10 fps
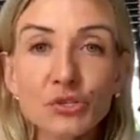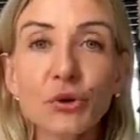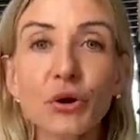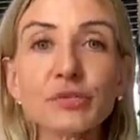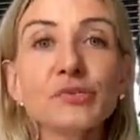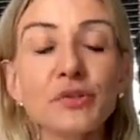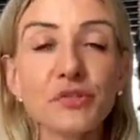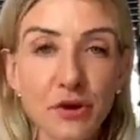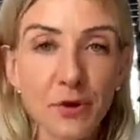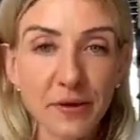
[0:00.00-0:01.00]
to ozone
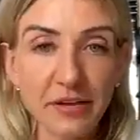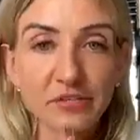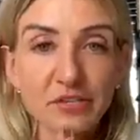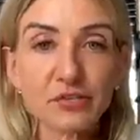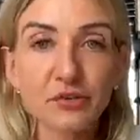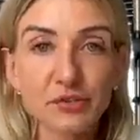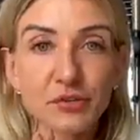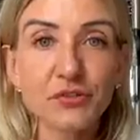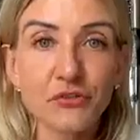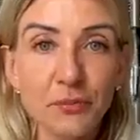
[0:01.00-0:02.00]
therapy, to this
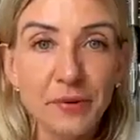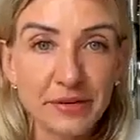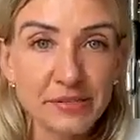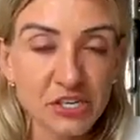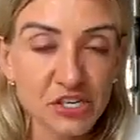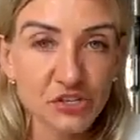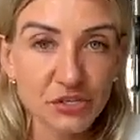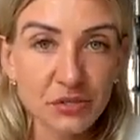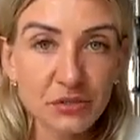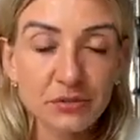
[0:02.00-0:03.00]
ozone therapy discussion.